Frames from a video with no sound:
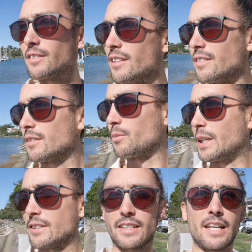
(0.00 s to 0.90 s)
this is the
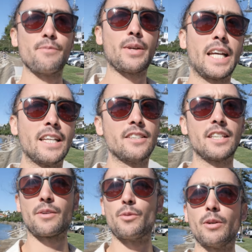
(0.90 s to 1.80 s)
place to come and
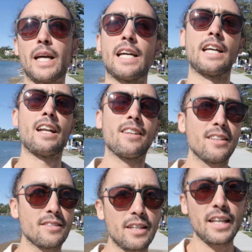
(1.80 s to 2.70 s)
check them all out, and I
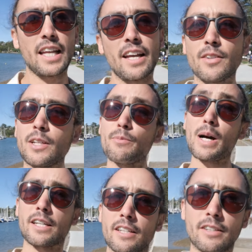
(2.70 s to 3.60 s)
think today they have a little
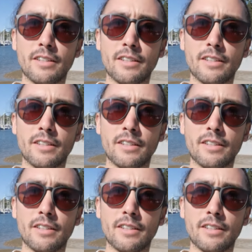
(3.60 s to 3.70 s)
market